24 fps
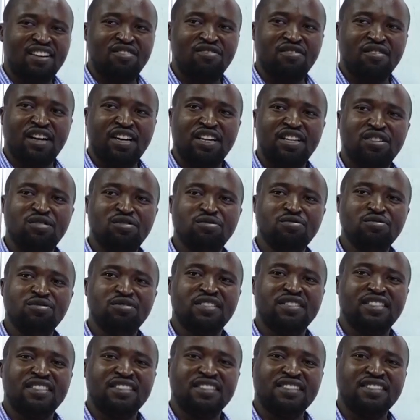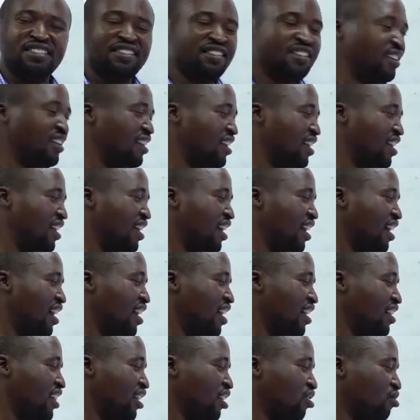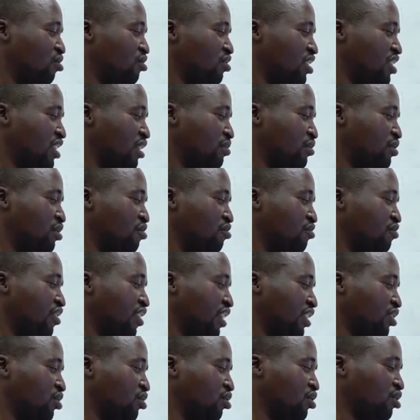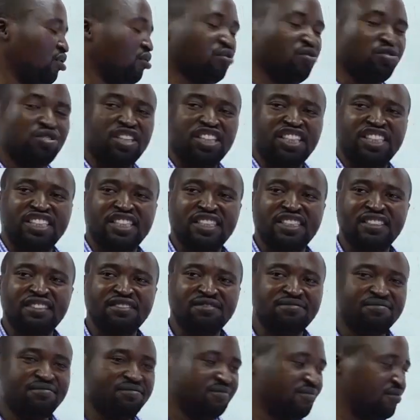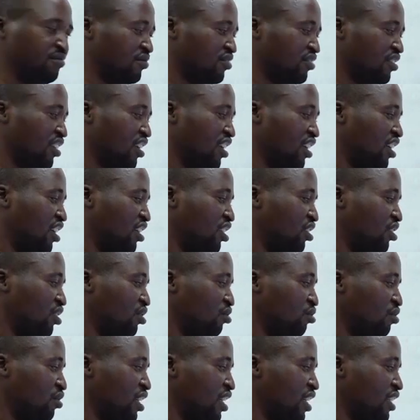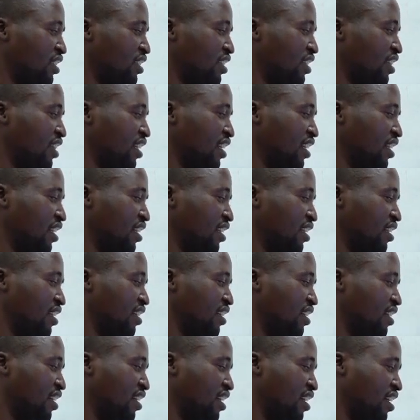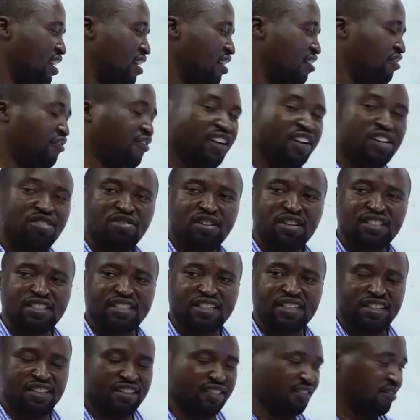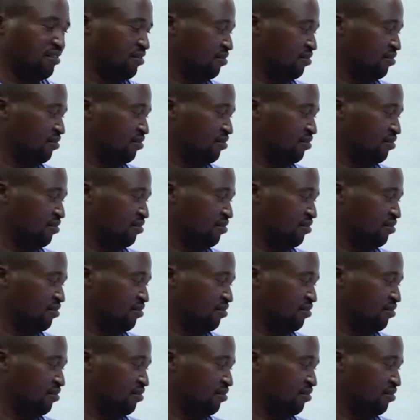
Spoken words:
you can use the concept of factorial notation to get the final answer.